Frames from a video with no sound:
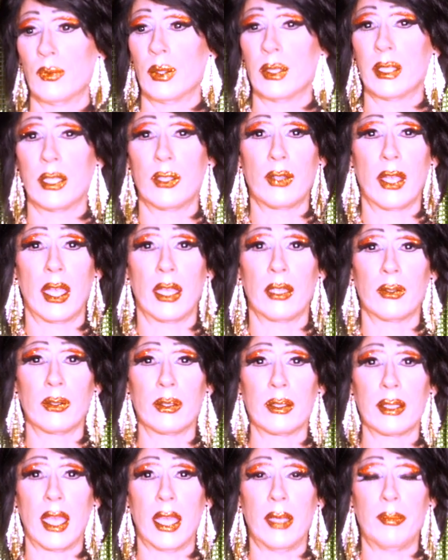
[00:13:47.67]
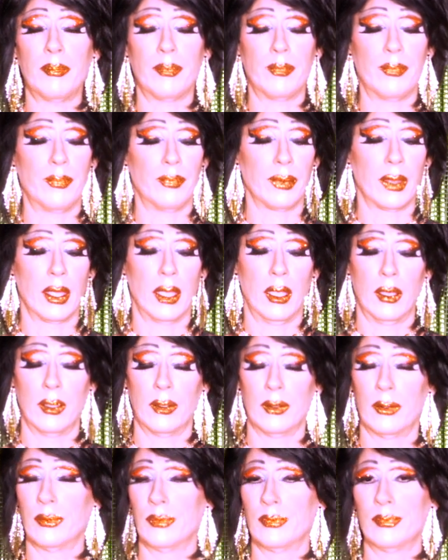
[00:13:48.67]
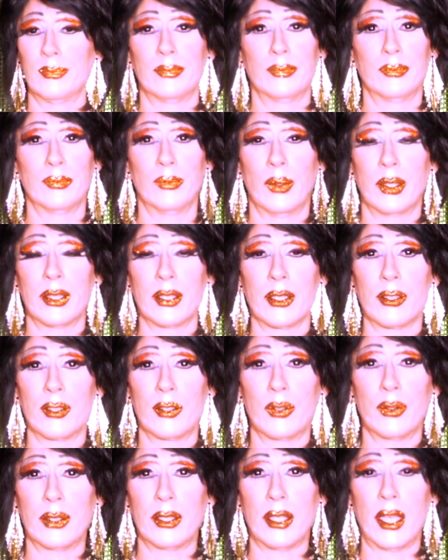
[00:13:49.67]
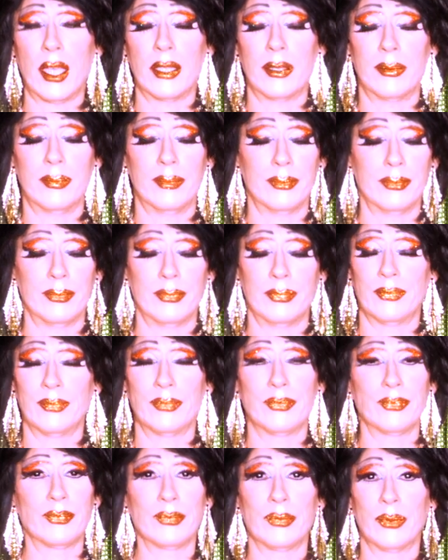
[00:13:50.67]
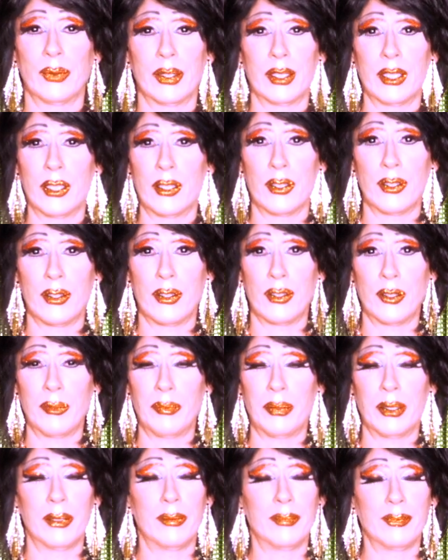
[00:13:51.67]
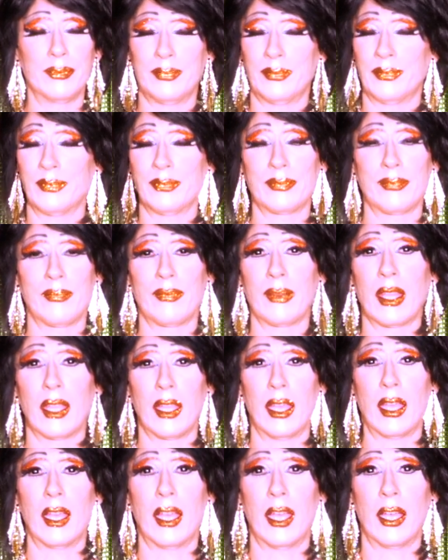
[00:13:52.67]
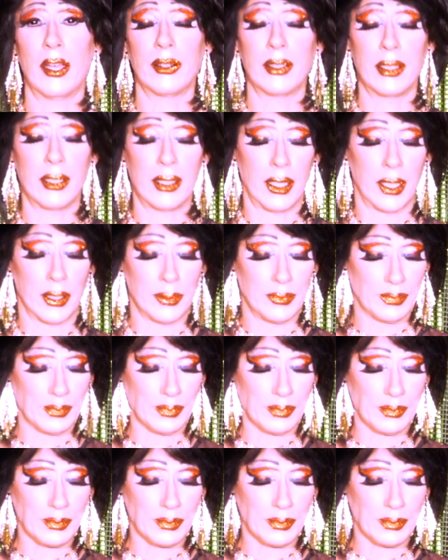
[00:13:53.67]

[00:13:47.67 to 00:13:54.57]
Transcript: Was he trying to escape? Was it suicide? Was he just stupid? Hard to tell.